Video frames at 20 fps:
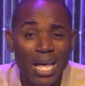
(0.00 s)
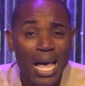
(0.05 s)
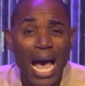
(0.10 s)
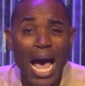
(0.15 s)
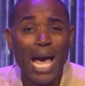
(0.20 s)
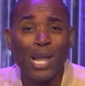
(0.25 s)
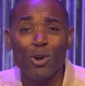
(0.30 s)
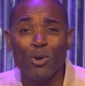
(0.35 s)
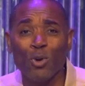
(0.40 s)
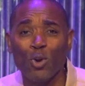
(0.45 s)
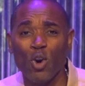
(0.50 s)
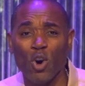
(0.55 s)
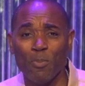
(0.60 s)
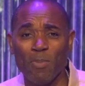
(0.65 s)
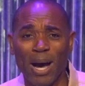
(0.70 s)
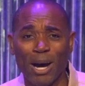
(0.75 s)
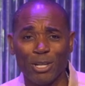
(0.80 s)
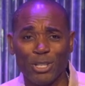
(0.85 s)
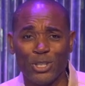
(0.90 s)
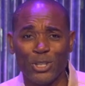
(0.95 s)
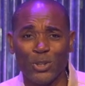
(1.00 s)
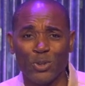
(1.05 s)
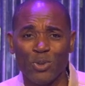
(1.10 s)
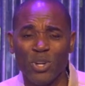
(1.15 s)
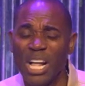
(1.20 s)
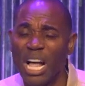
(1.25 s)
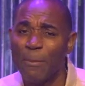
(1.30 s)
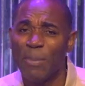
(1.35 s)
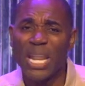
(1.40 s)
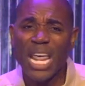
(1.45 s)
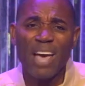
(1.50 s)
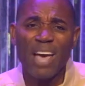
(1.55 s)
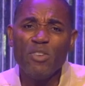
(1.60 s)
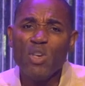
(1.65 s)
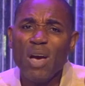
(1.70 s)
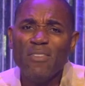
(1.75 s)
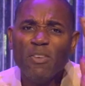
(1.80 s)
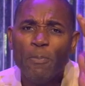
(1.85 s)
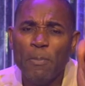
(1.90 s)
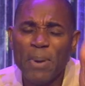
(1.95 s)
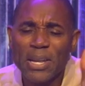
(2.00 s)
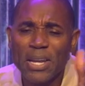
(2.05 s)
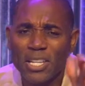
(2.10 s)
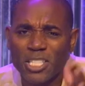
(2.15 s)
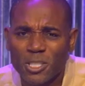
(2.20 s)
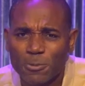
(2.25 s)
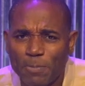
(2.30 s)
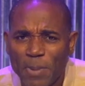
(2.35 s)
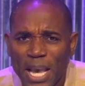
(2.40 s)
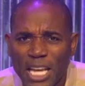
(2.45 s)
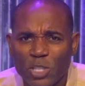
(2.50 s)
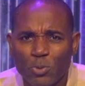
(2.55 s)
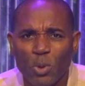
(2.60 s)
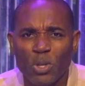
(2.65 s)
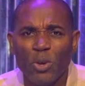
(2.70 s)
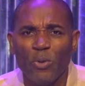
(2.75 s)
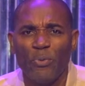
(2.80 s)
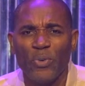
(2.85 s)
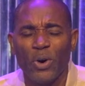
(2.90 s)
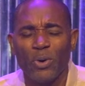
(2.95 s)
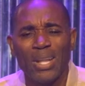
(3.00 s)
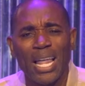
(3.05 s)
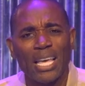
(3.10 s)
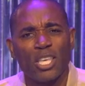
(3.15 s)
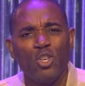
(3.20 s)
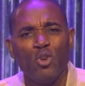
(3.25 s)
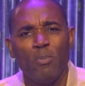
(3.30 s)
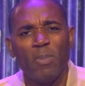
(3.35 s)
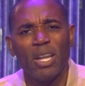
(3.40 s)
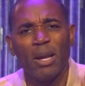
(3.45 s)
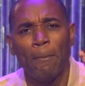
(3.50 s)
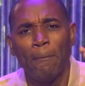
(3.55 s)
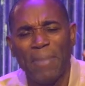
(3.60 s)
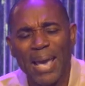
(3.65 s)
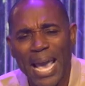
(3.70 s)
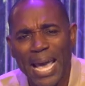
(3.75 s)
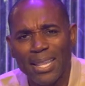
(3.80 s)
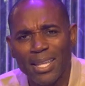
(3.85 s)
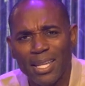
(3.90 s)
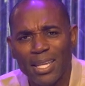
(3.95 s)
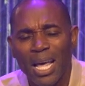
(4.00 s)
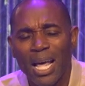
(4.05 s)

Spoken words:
I don't know about you, but you ever been in a space where you felt like you've been abandoned,